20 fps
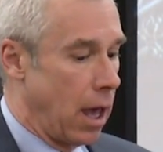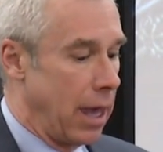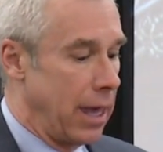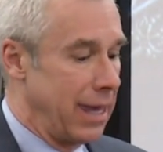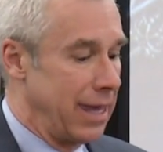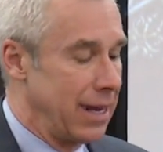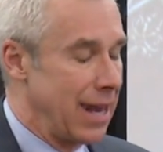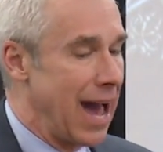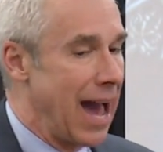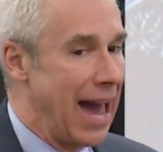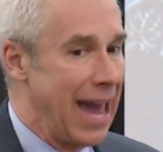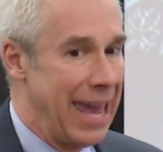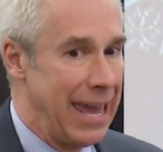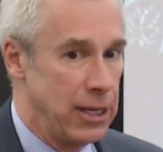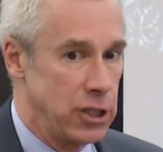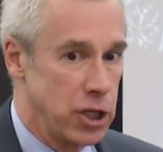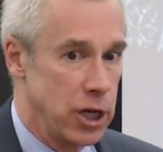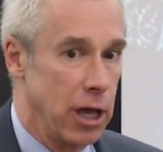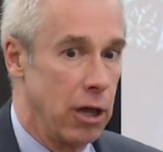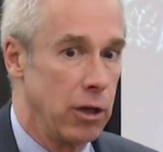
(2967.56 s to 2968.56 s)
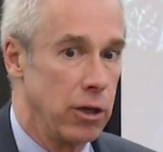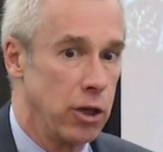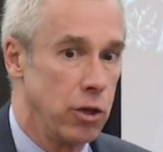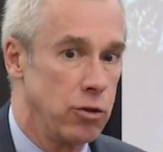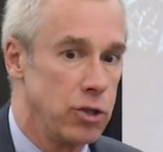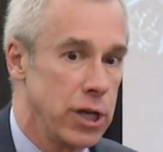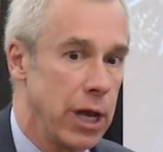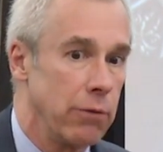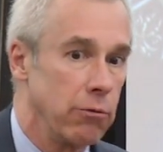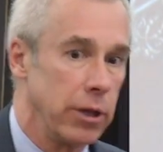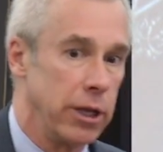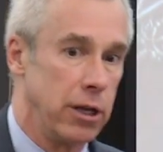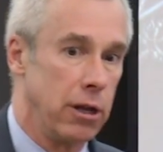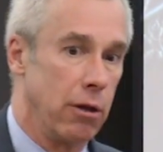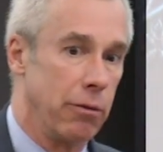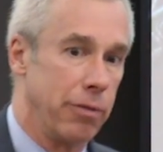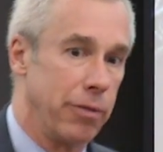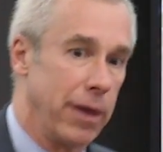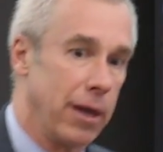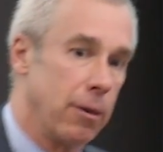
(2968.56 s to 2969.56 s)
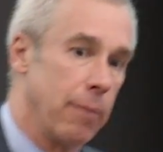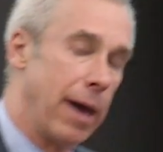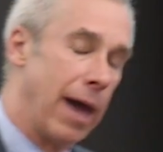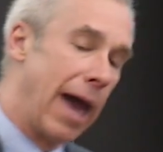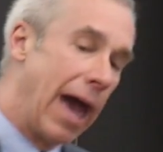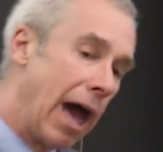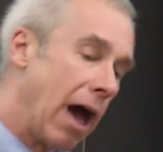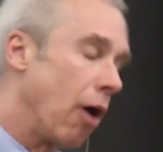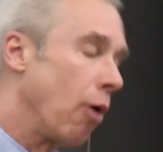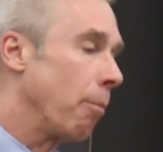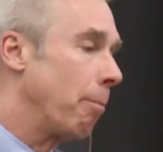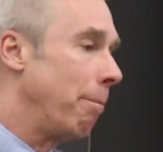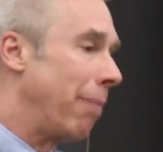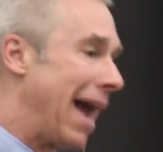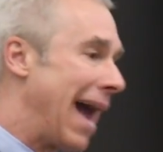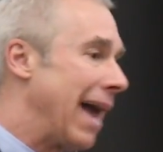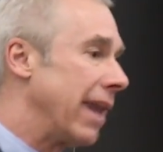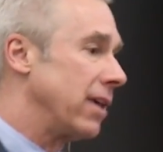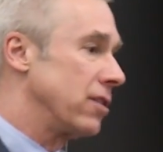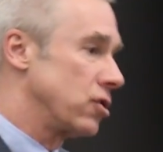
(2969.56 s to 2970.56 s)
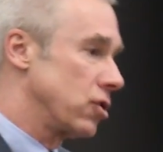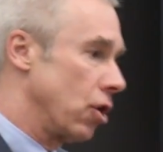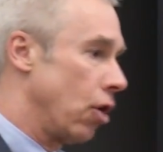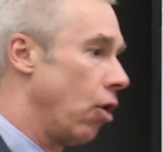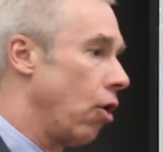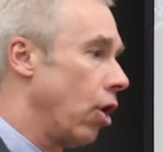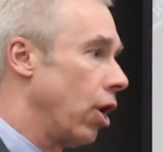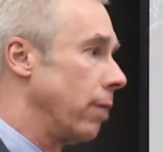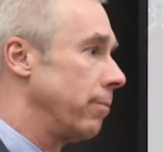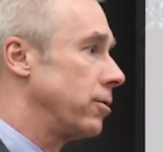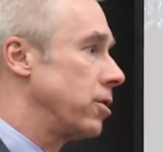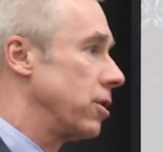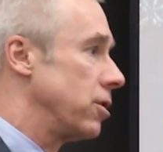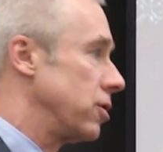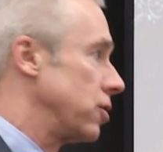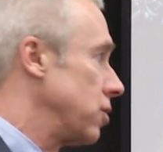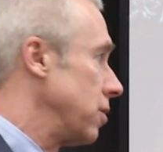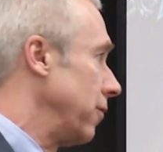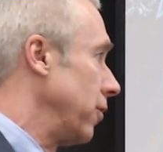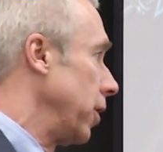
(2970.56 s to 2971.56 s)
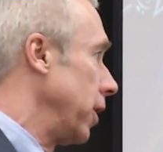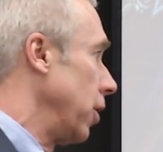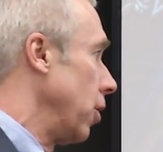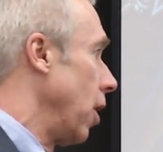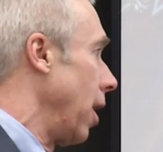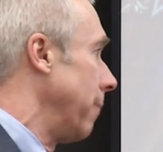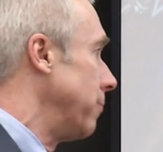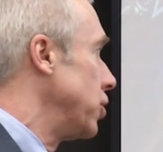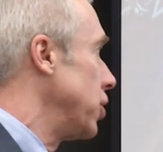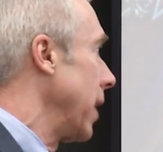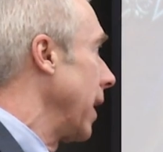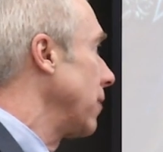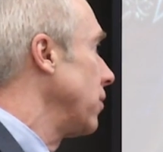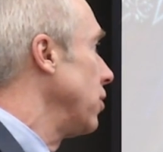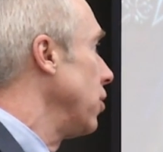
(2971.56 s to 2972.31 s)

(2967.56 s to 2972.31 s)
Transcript: In IHL, you generally don't think about how bad is the harm to the civilian object.